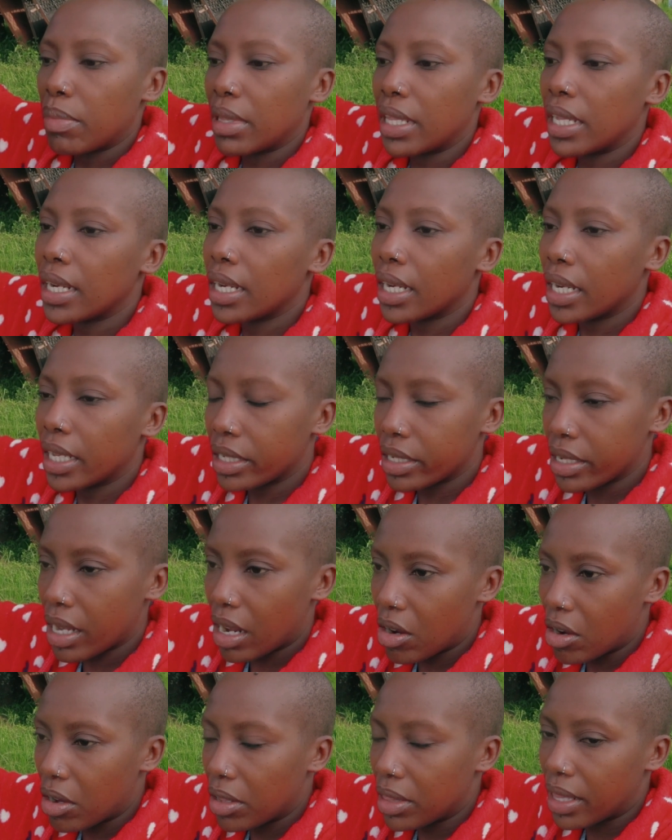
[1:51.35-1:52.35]
But then
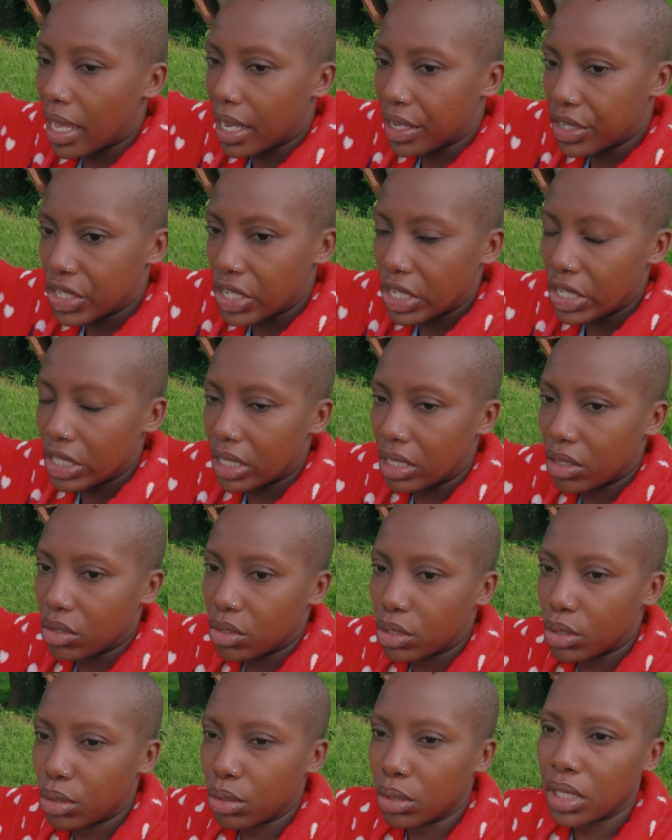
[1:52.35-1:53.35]
later on that changed, and I
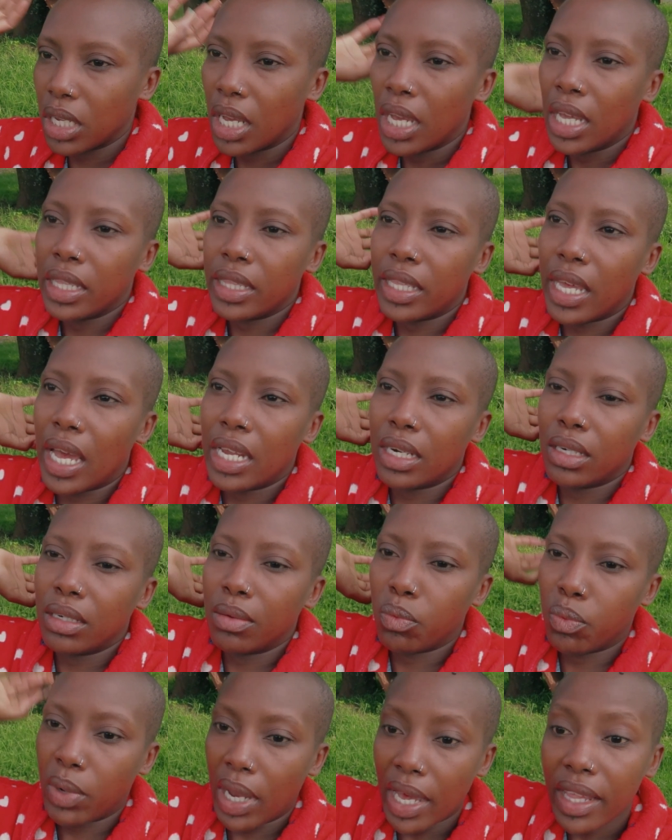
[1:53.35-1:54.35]
was told that
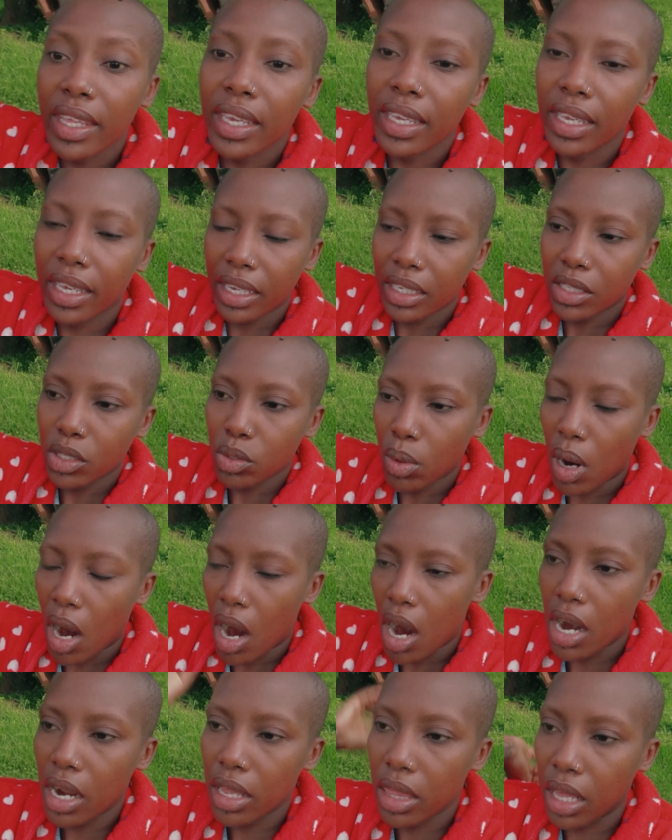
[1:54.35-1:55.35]
where the gates
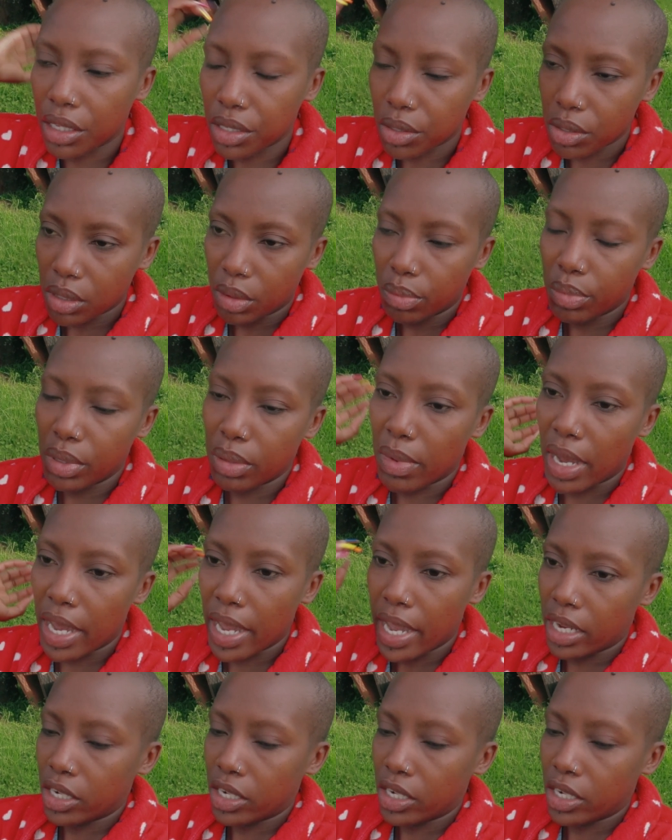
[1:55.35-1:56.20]
were, that's going to be my